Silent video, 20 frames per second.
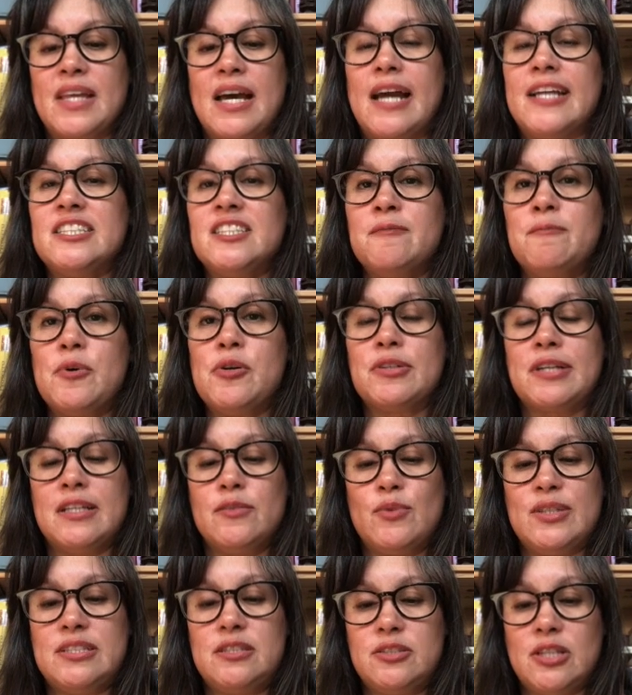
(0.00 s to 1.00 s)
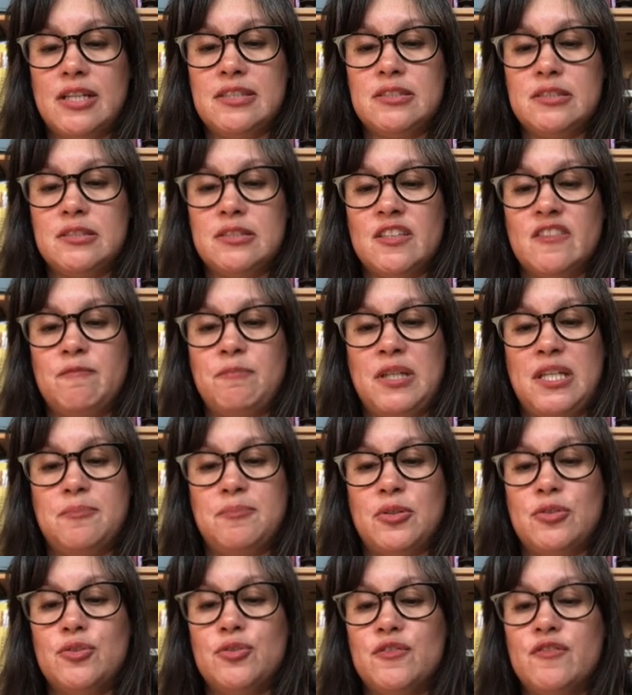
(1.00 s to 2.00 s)
I've spoken with dozens of
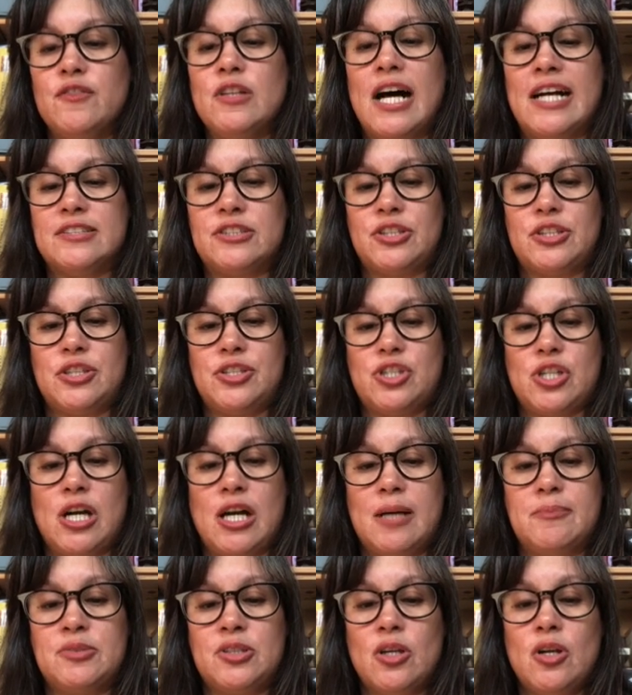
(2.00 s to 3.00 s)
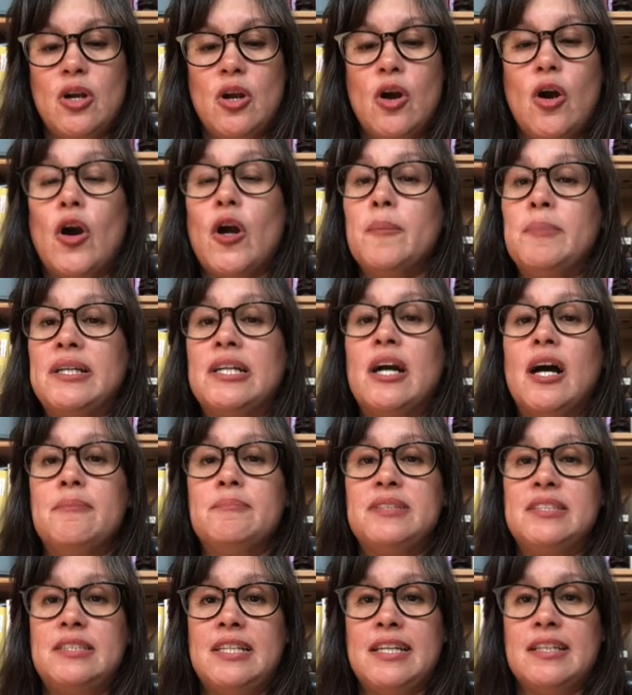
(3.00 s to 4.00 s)
people who've lost their jobs or
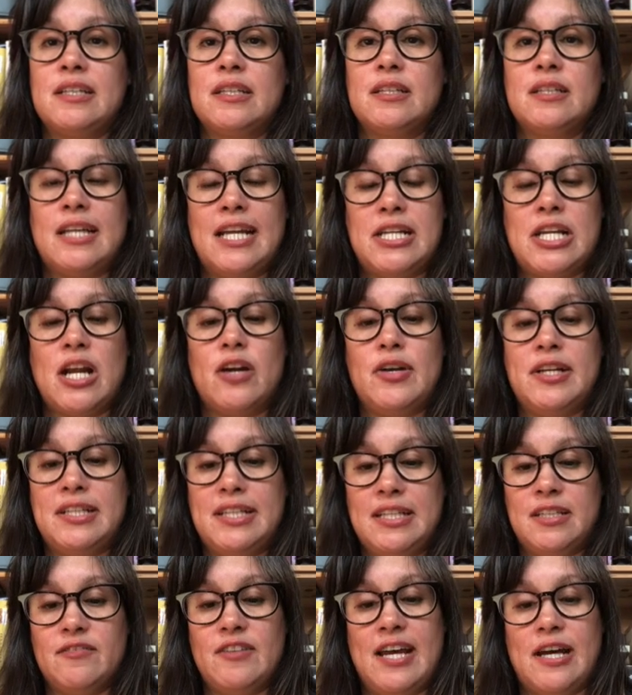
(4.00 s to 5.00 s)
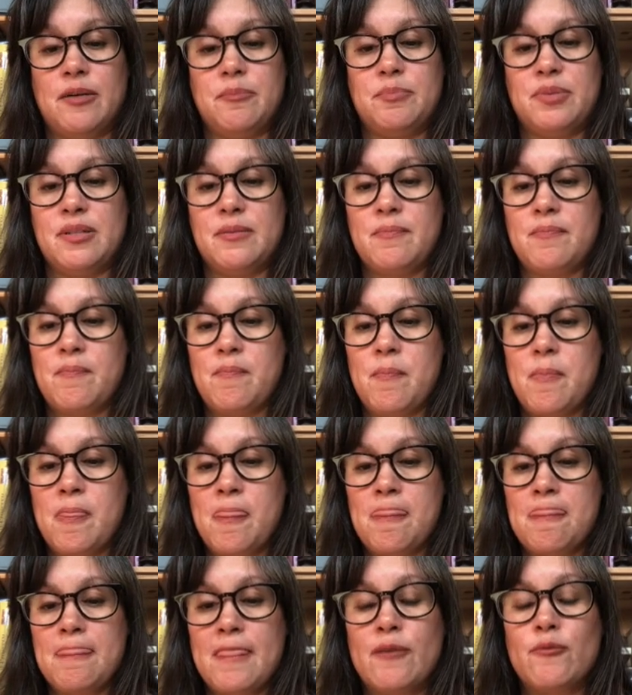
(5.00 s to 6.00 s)
become sick and are in need of help.
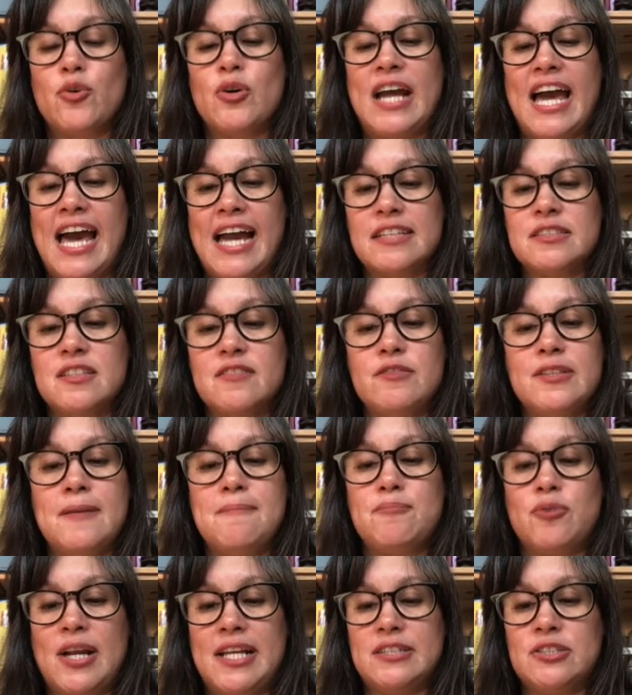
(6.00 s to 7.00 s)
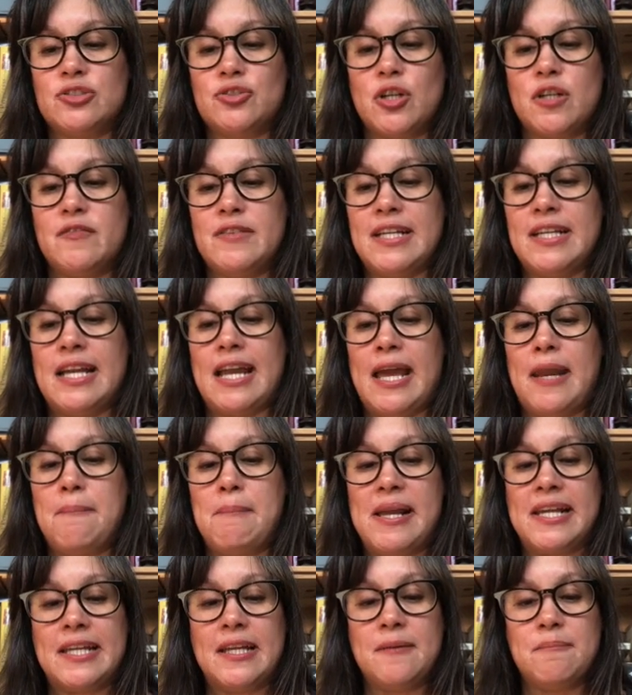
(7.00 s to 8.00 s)
We're actively brainstorming and
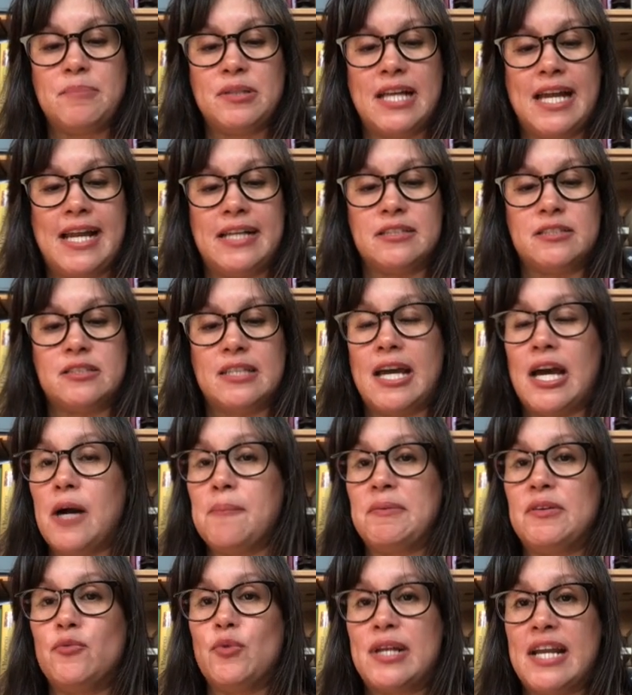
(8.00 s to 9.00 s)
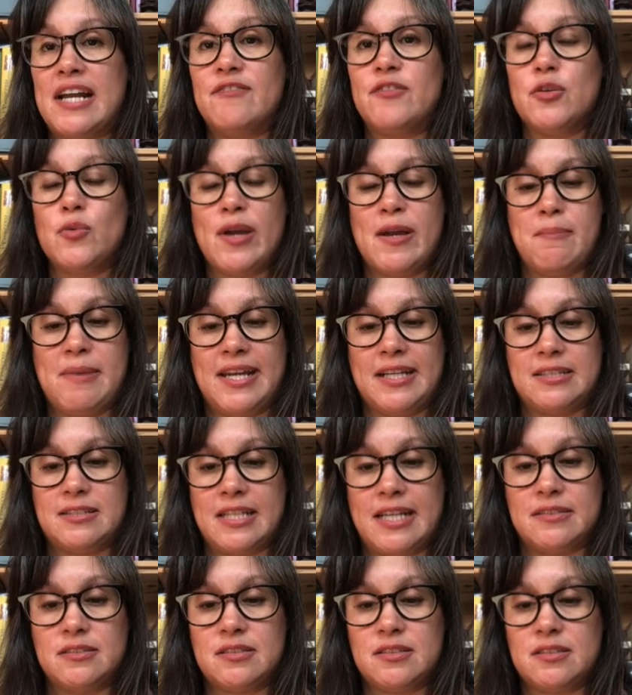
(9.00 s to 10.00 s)
making plans to help in whatever way makes
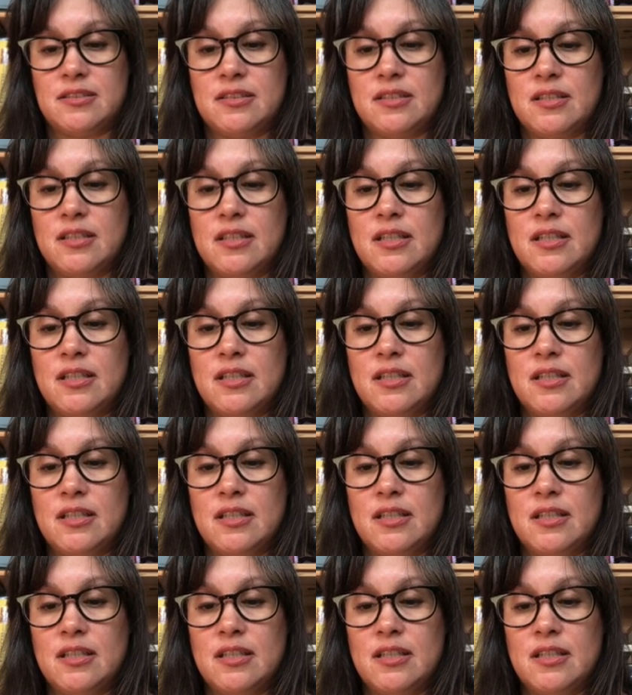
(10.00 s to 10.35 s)
sense.